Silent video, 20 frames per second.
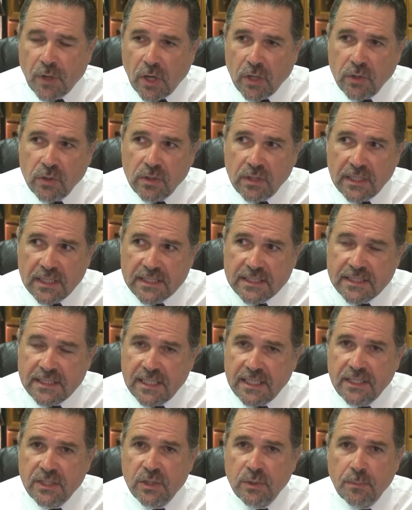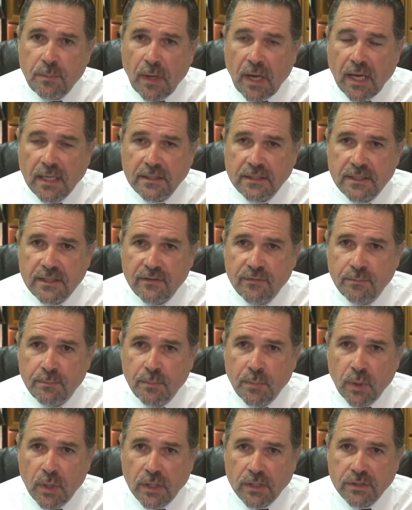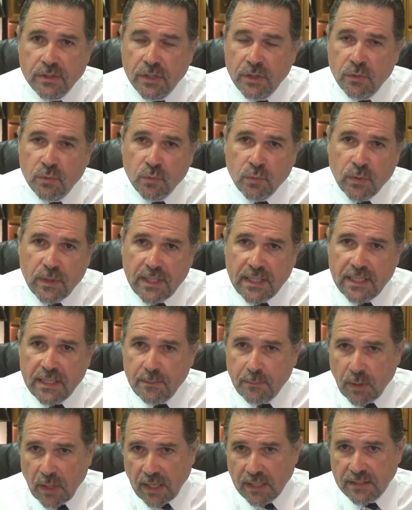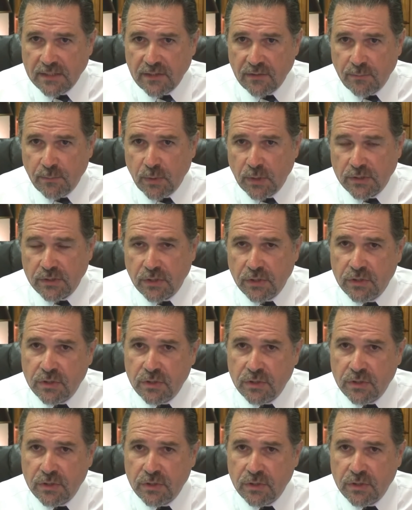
Are you listening to positive books? Are you reading positive books?